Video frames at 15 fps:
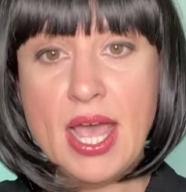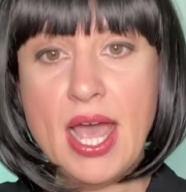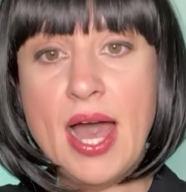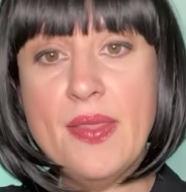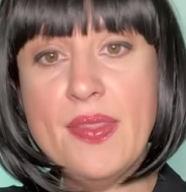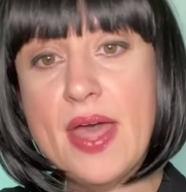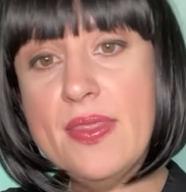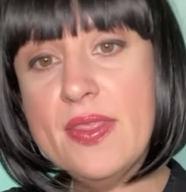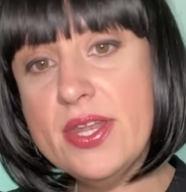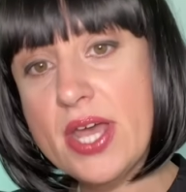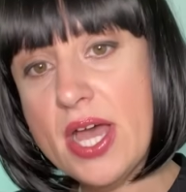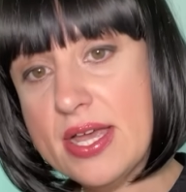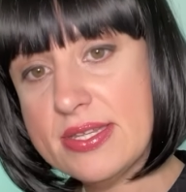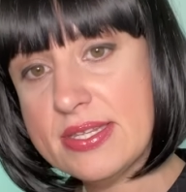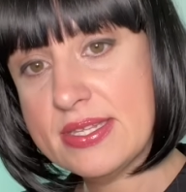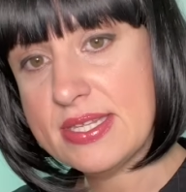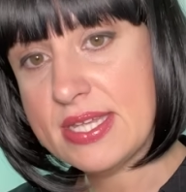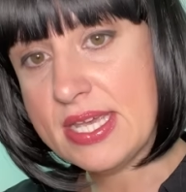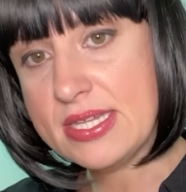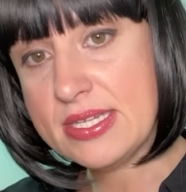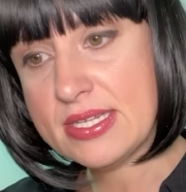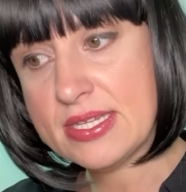And then the
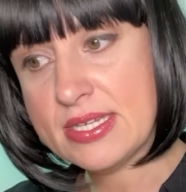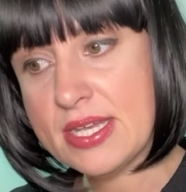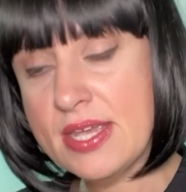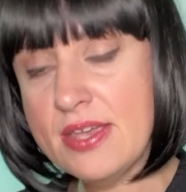narcissist